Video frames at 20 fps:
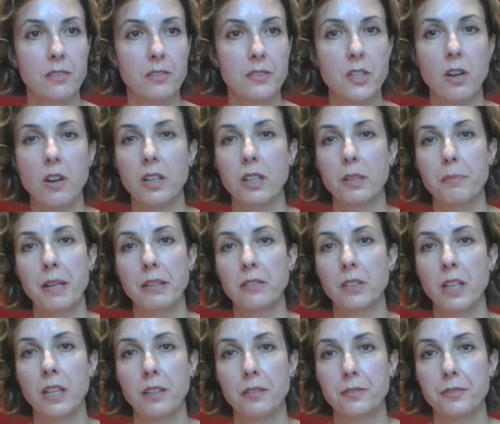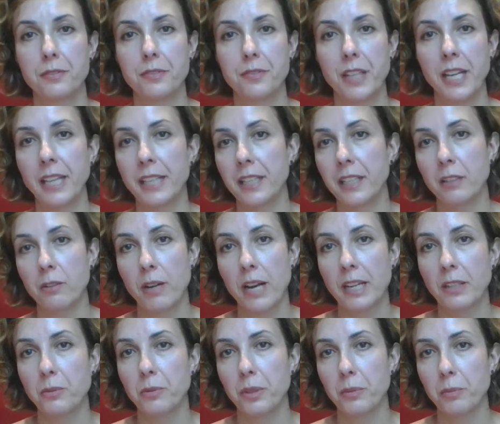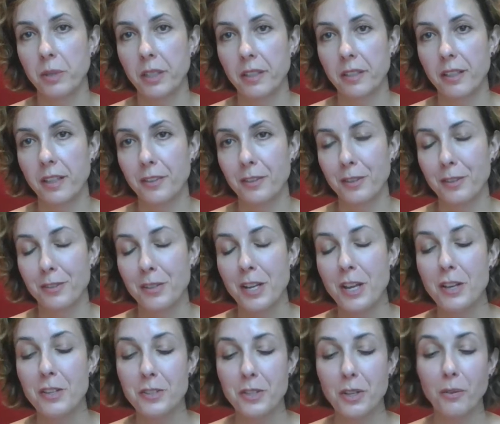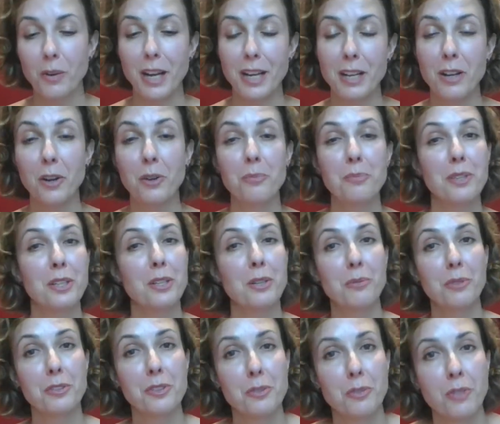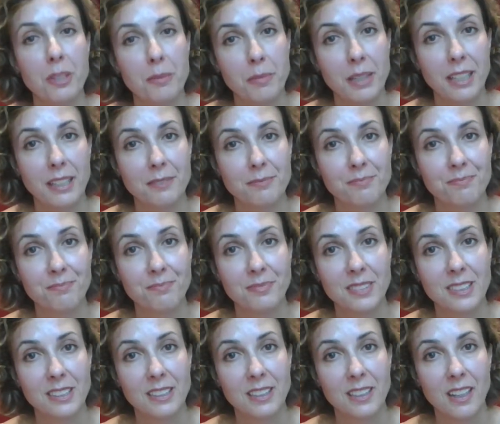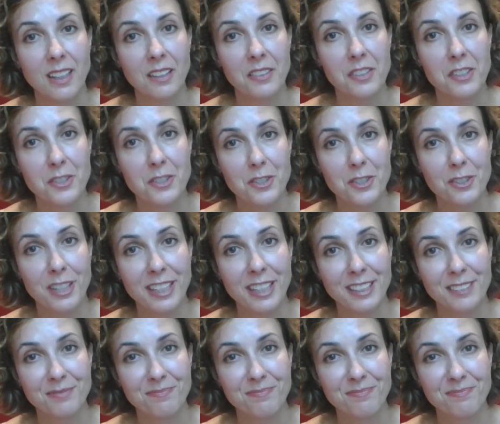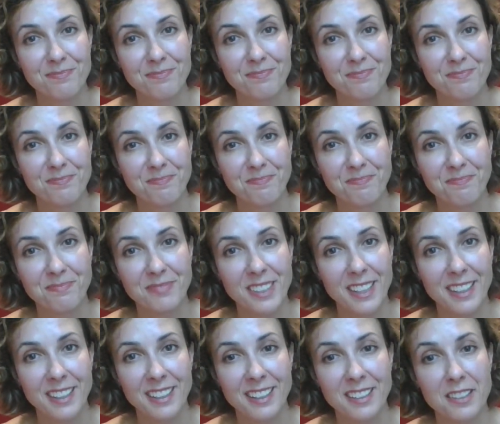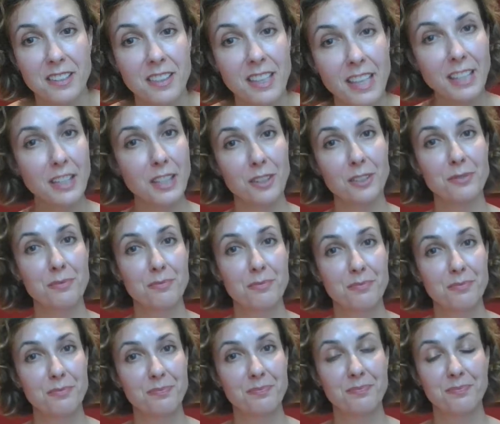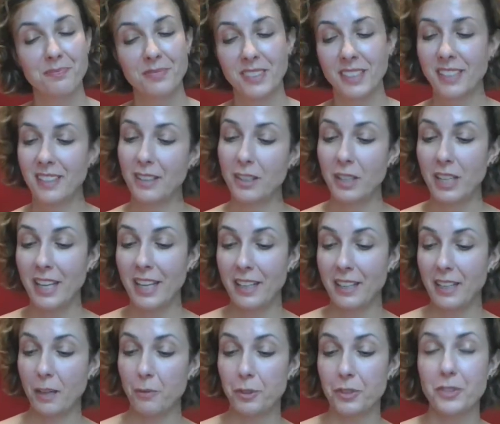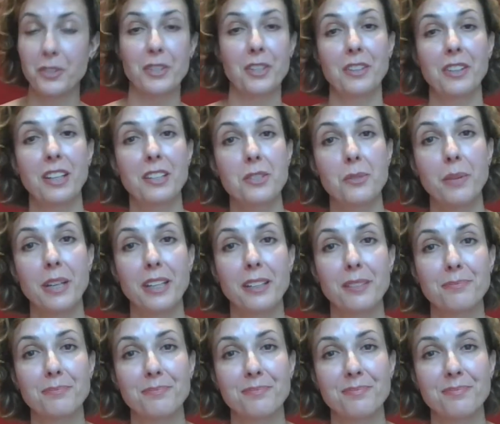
talk about love and interact with one another. So I hope that you will join me on this journey. And thank you. And I will see you next week.